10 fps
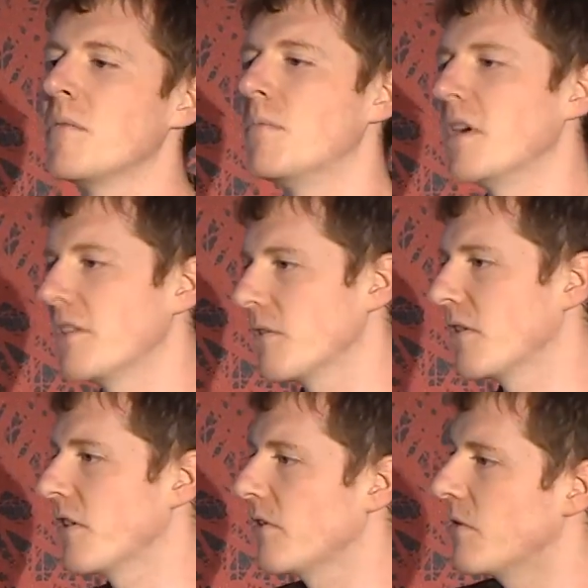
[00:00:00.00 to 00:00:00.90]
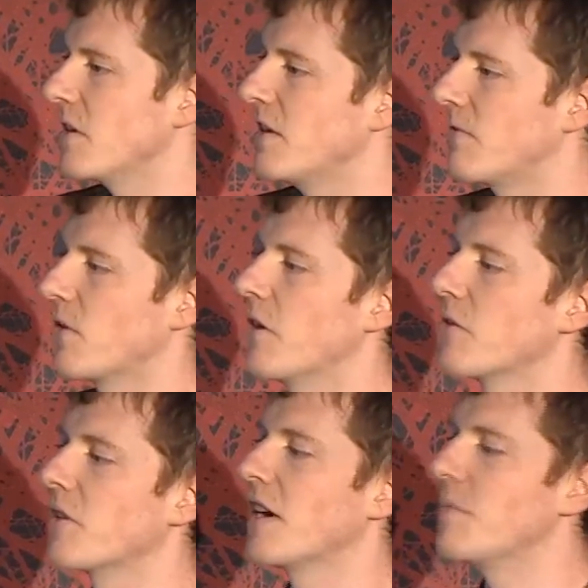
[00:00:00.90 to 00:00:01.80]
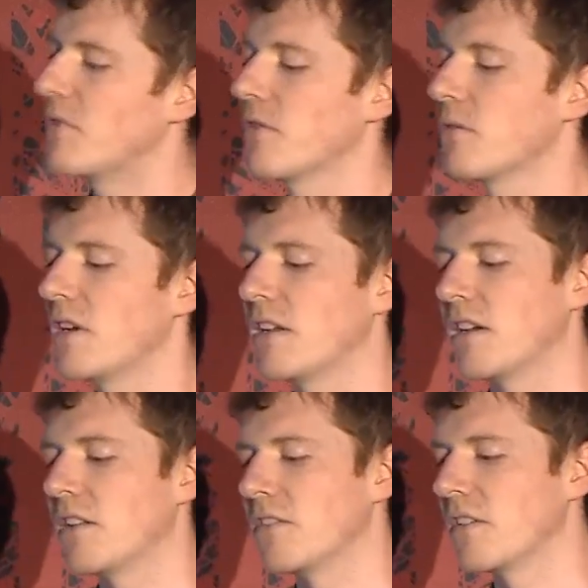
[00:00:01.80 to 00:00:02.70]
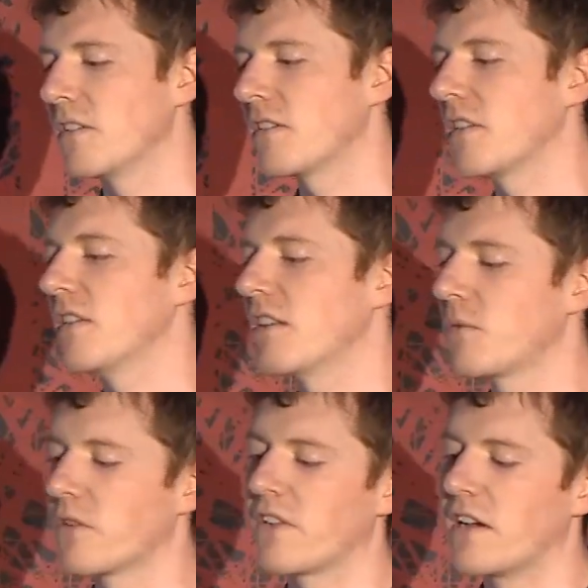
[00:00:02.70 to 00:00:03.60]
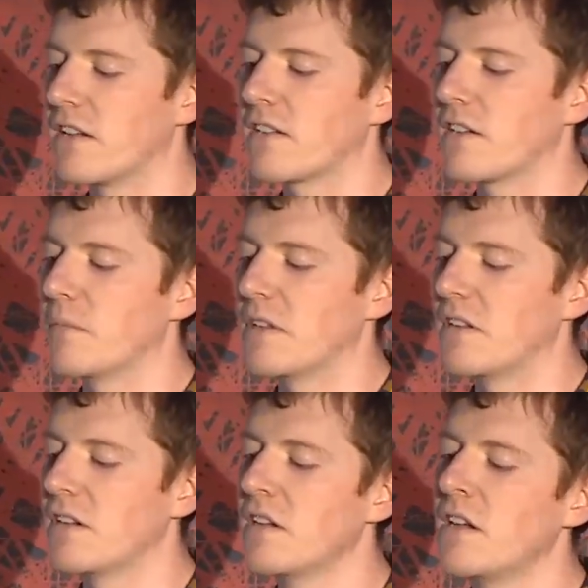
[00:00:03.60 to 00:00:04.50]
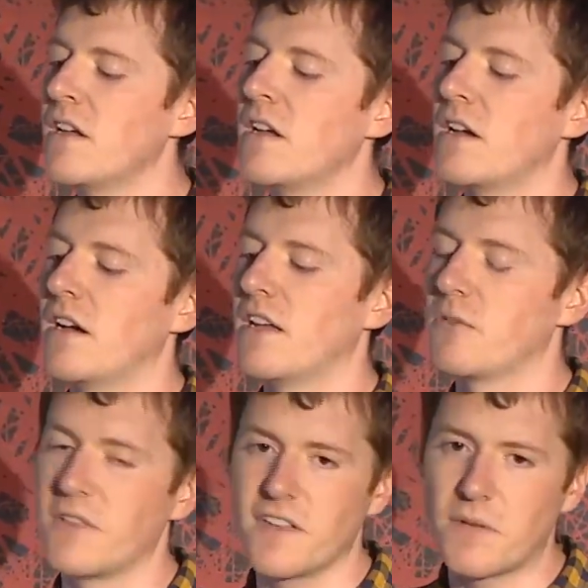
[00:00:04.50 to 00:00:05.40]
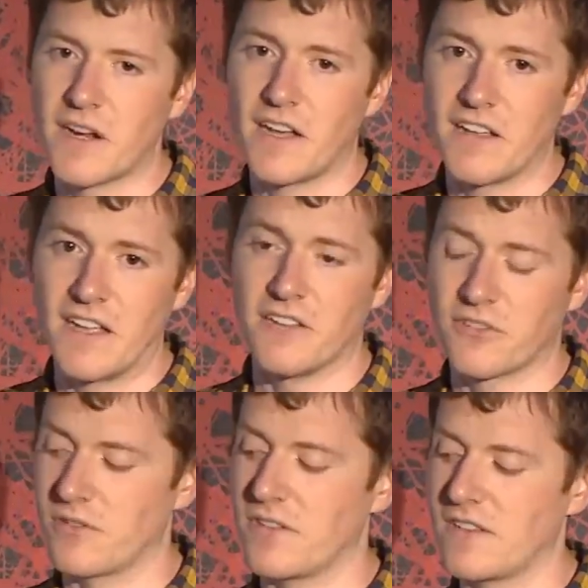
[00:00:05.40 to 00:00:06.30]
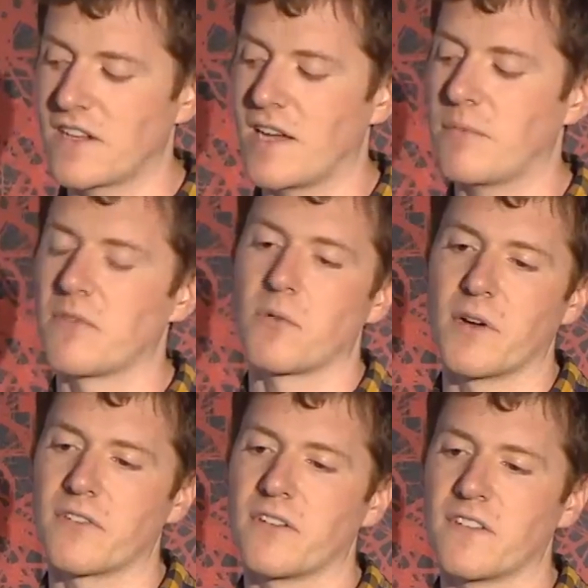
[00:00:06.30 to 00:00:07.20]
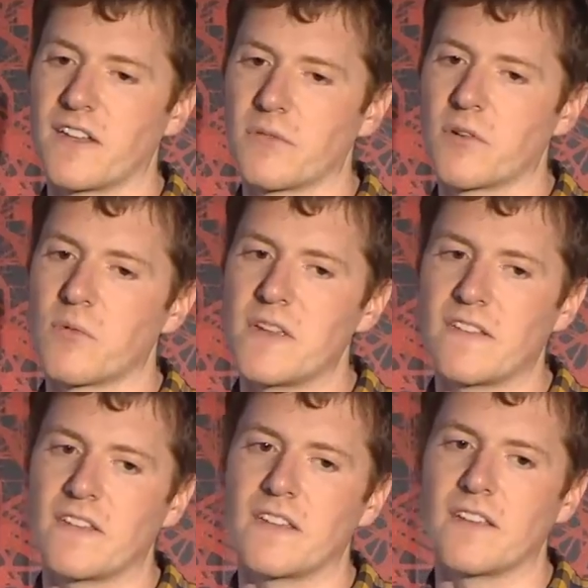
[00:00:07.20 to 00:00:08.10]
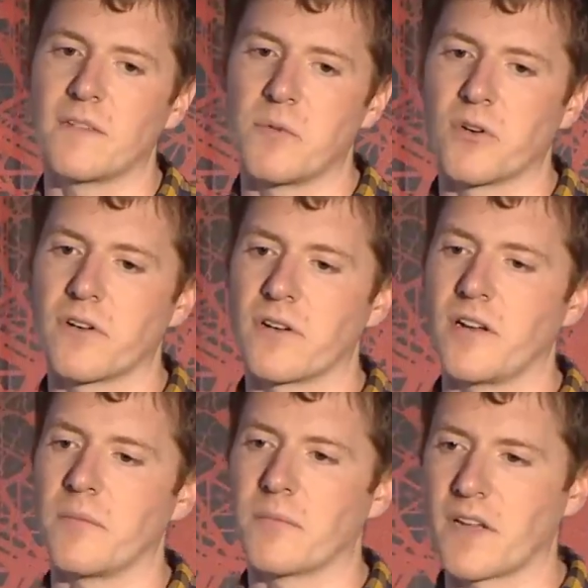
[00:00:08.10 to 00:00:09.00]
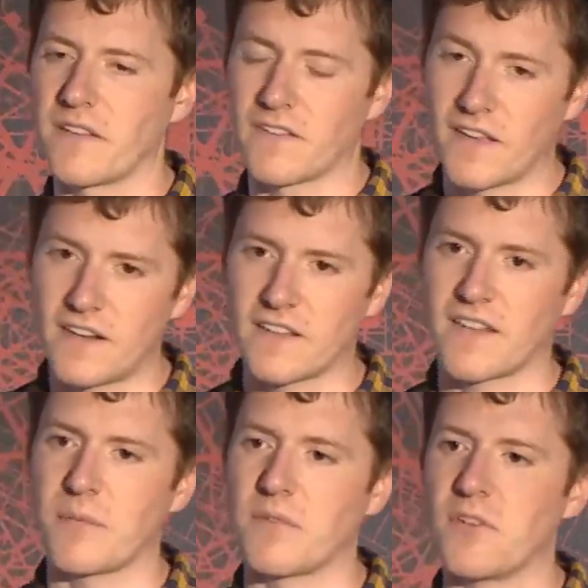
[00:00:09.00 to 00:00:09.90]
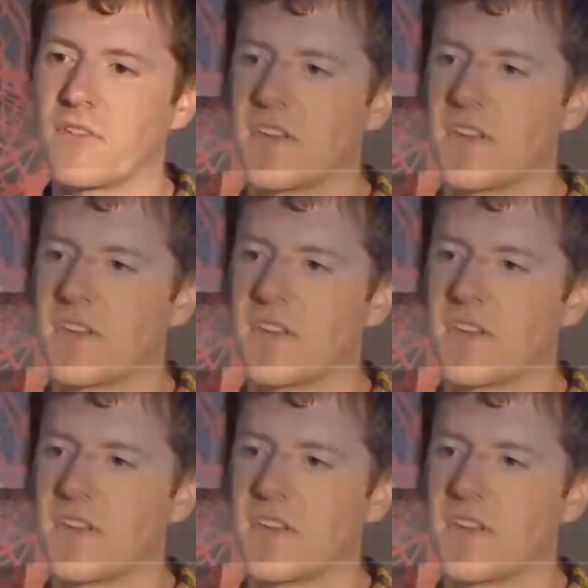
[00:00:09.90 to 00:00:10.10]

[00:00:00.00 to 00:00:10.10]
But there is also a need for other types of threat intelligence, and that's where sightings come in. Uh, as we think about how to answer these types of questions, that's where we see these more um, sightings type of use